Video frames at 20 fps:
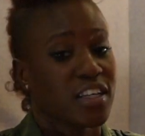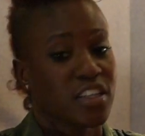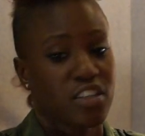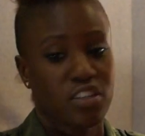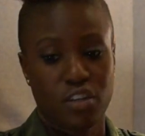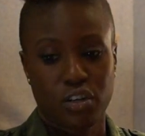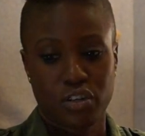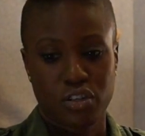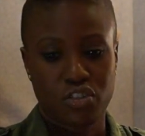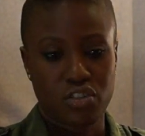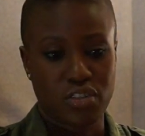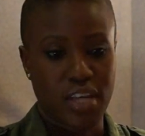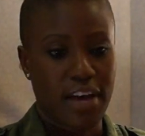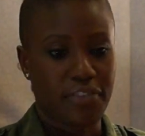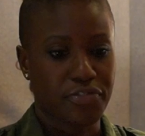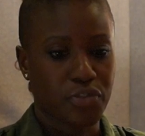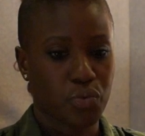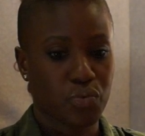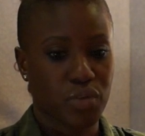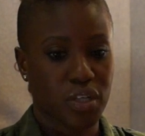you know, you just
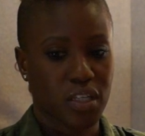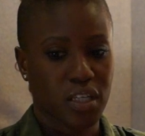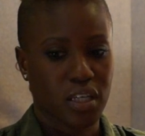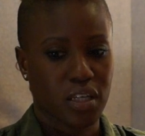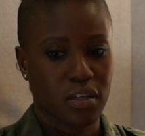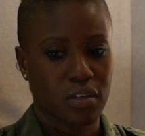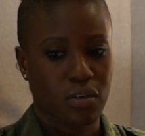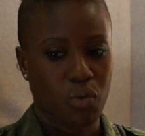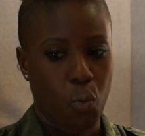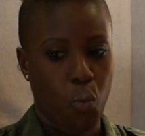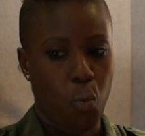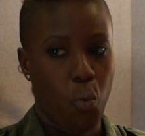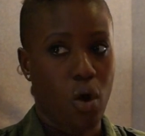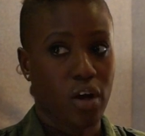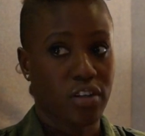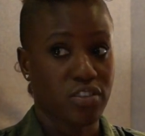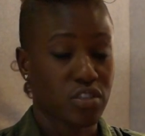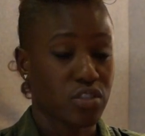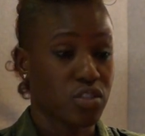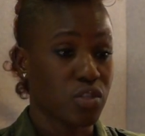have to really
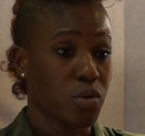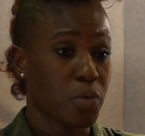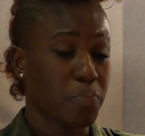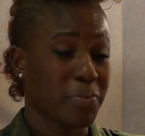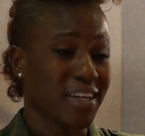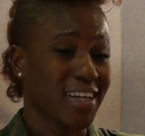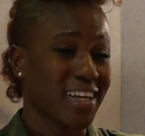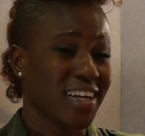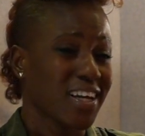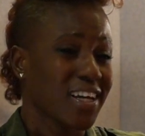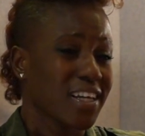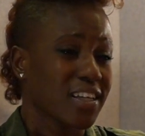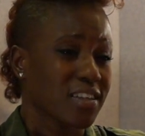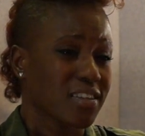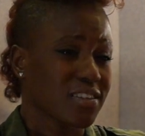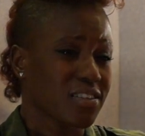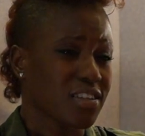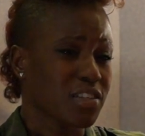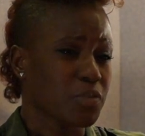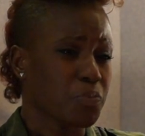want to do it. But again,
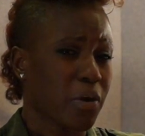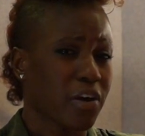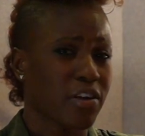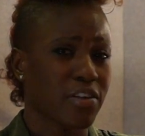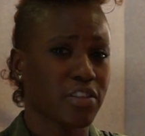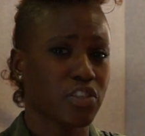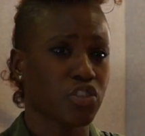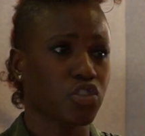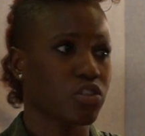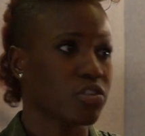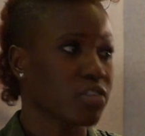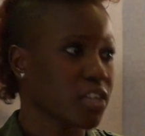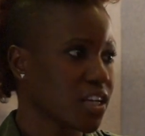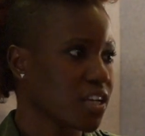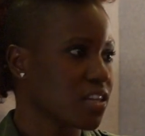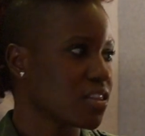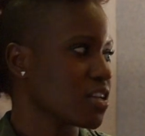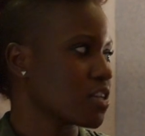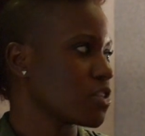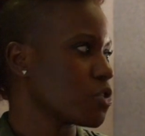it's, it's part of the journey
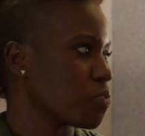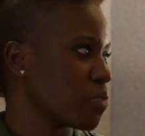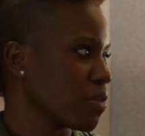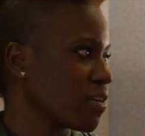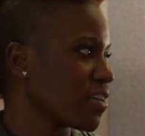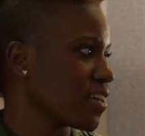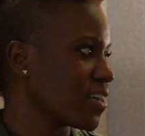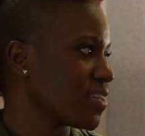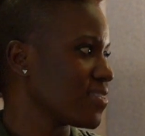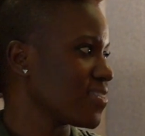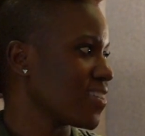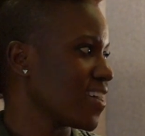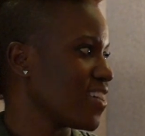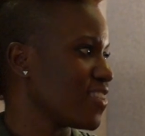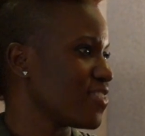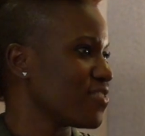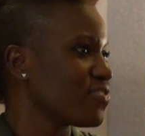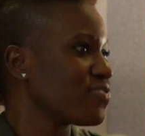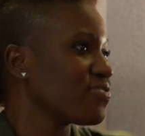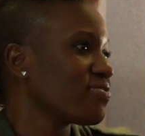and the experience
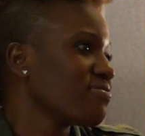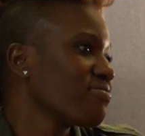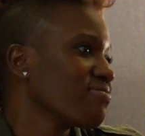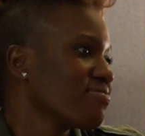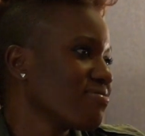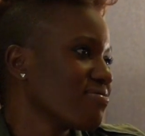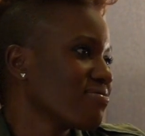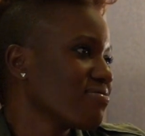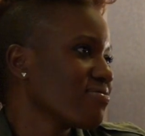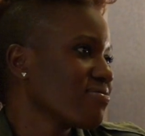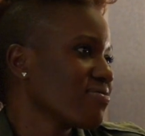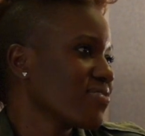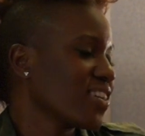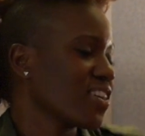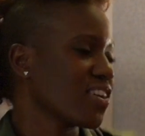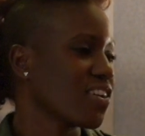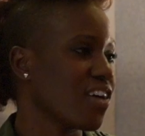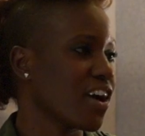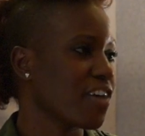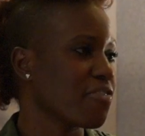of
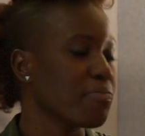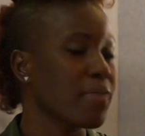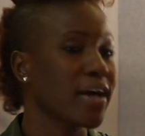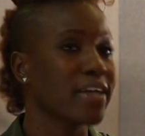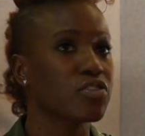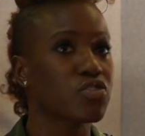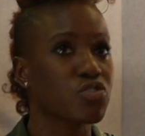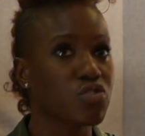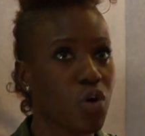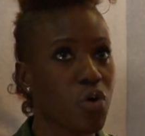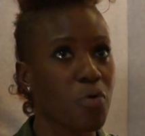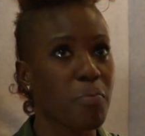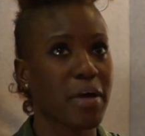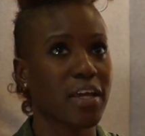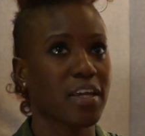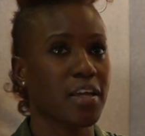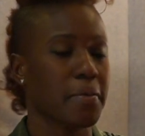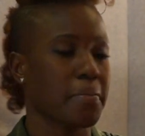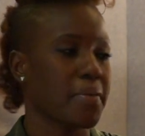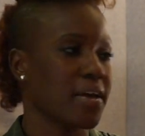you know, I've met so
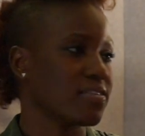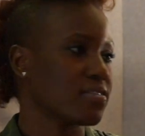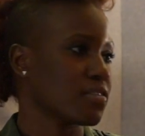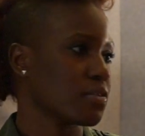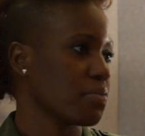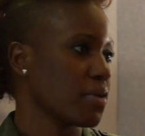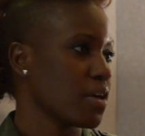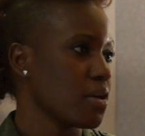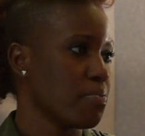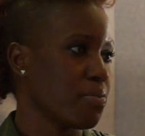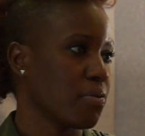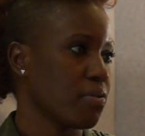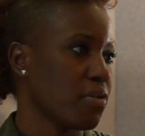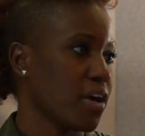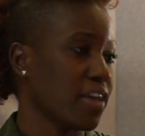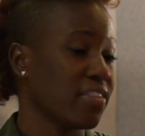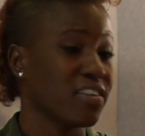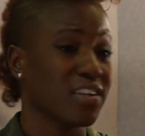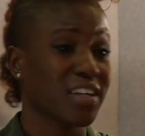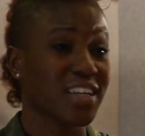many amazing people.
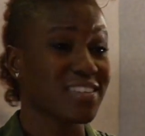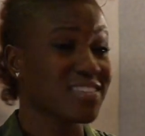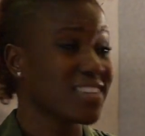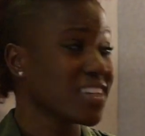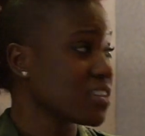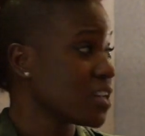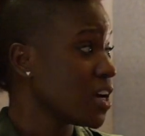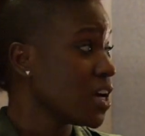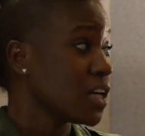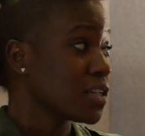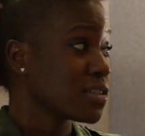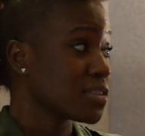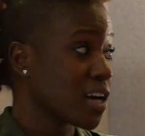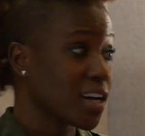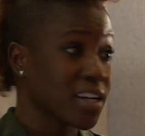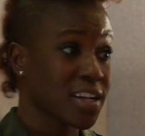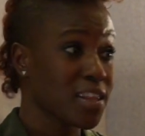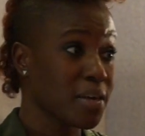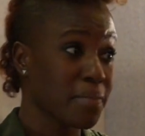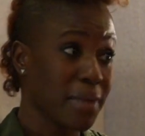And like I said,
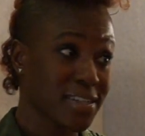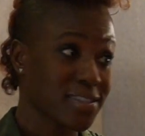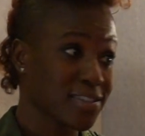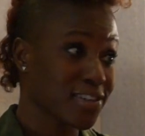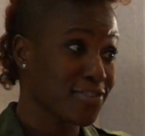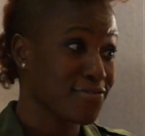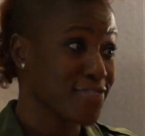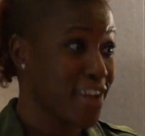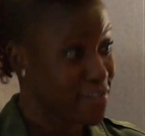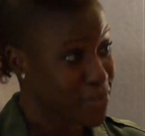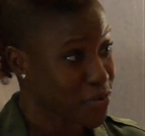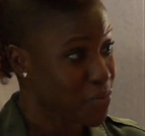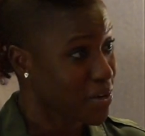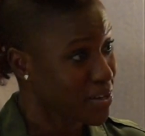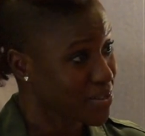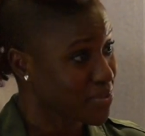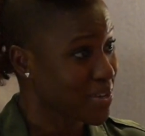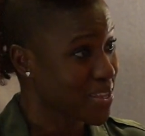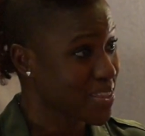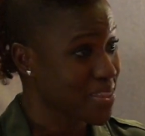ton of them I still have never
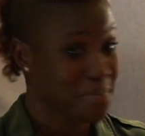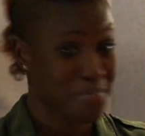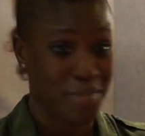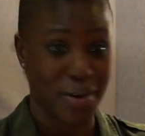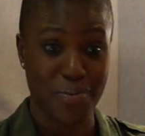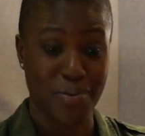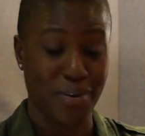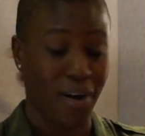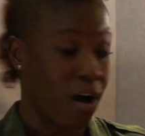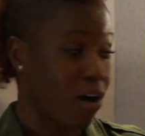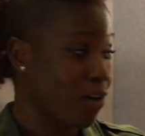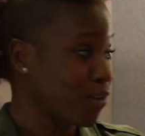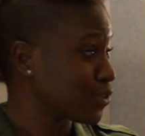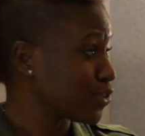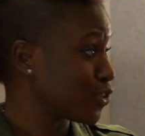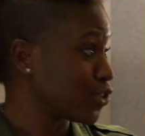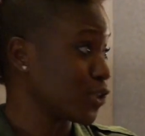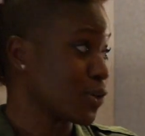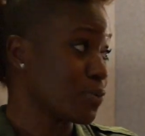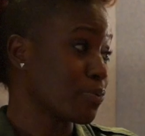worked with, but we're all
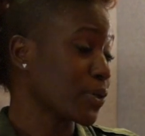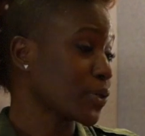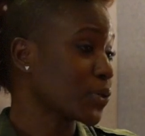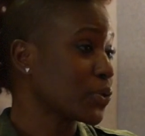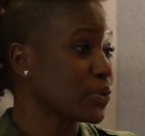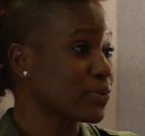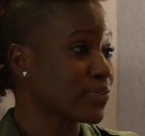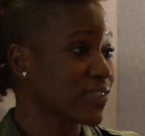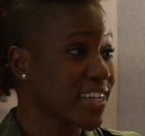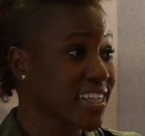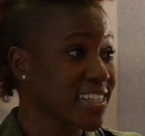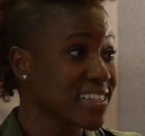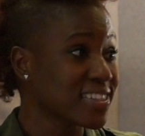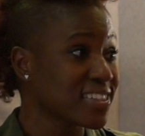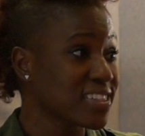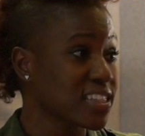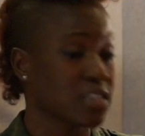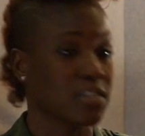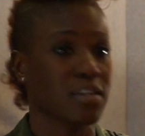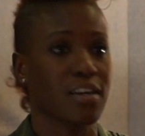super cool
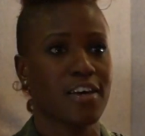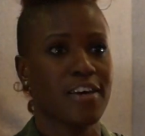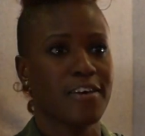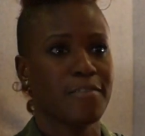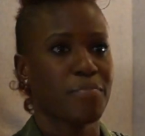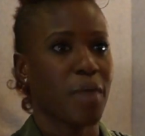friends and yeah.